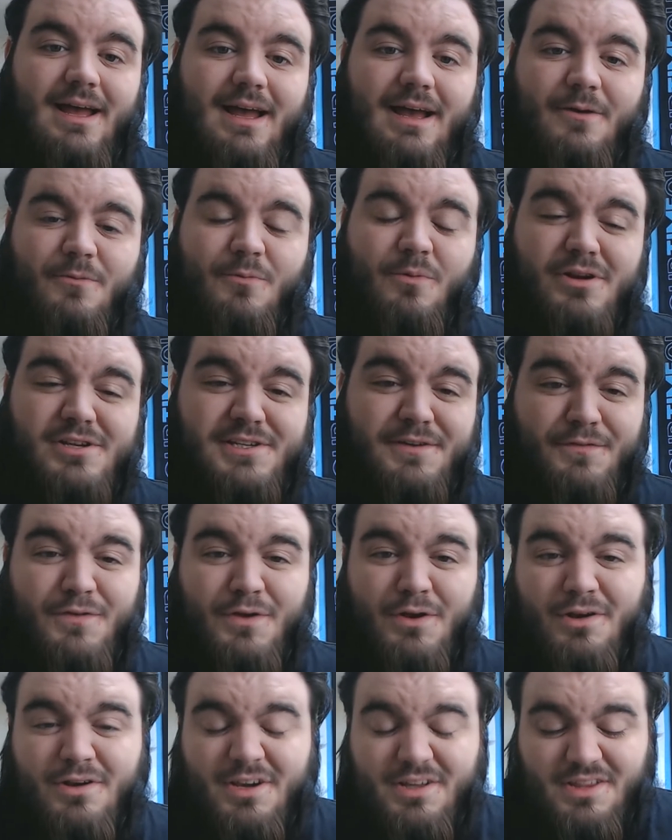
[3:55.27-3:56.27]
Whereas if
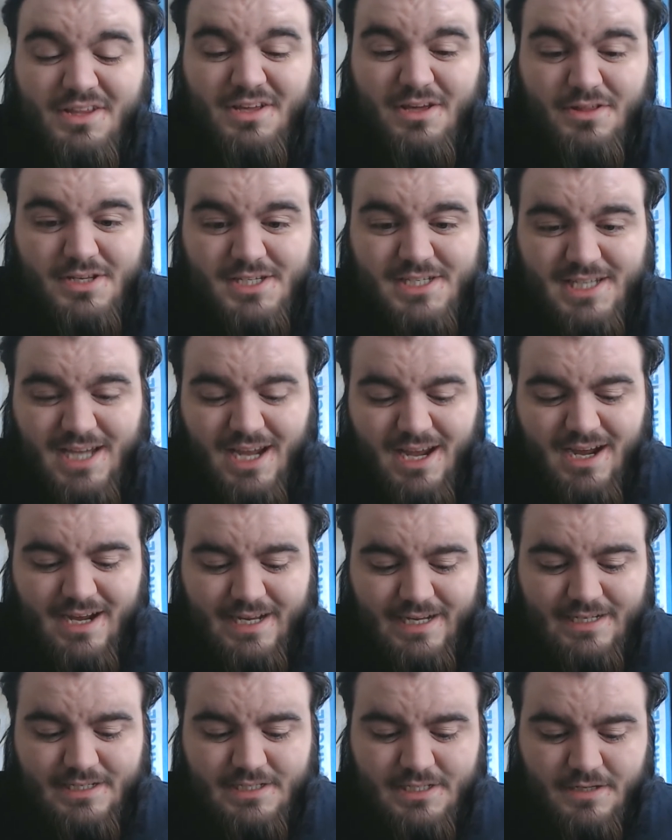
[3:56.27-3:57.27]
you look at the other
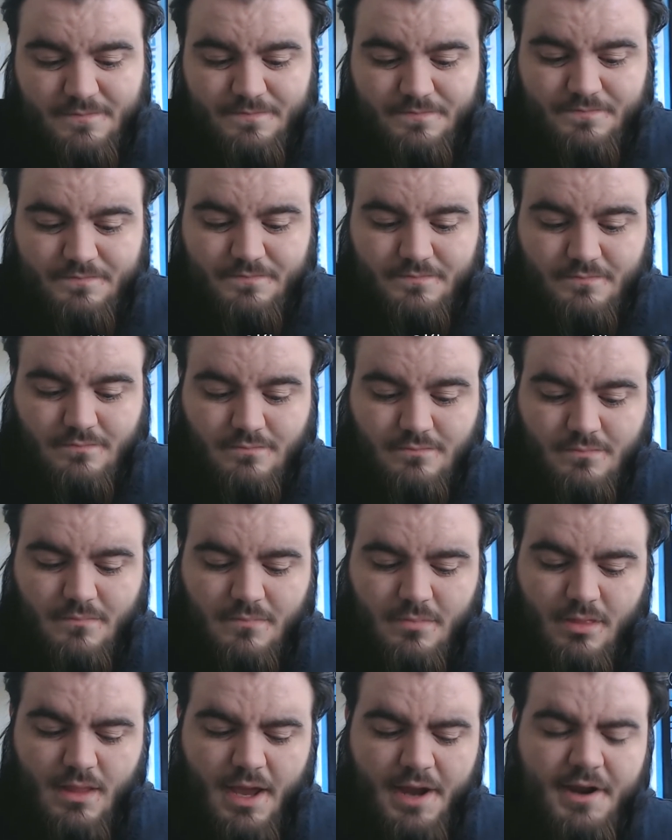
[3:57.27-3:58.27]
side,
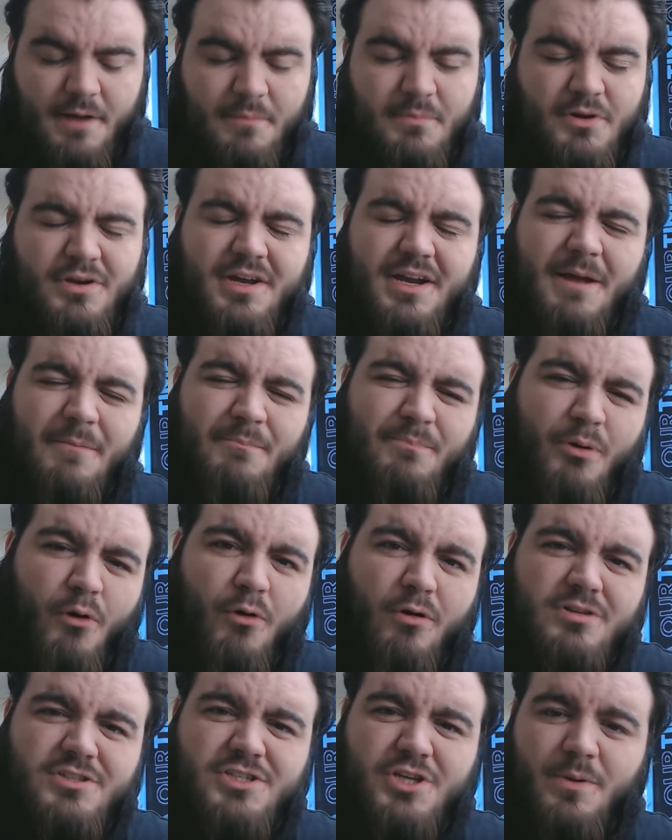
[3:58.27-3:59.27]
and I'm looking at
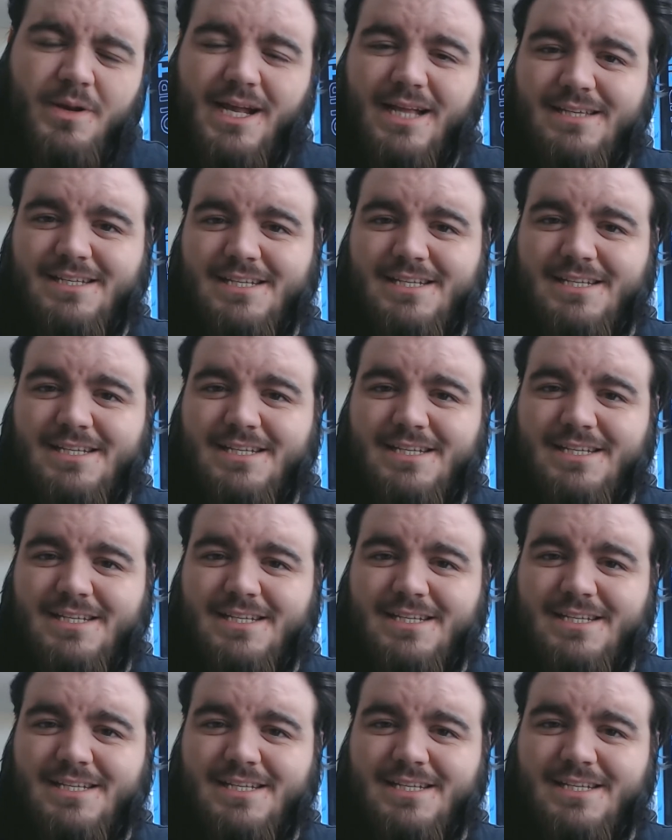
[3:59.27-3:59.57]
Porto against